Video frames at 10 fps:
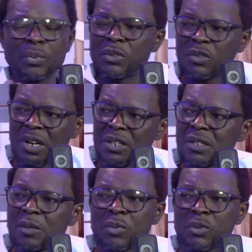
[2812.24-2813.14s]
producer,
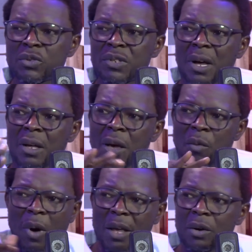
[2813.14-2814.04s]
she's a producer.
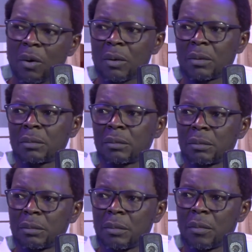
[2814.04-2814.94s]
We are equal,
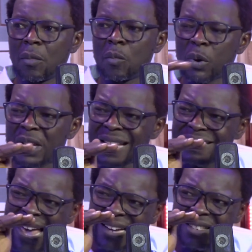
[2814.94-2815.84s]
but there
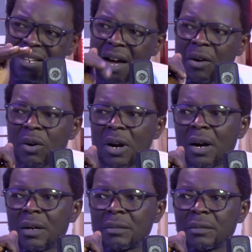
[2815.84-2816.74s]
is extra on her.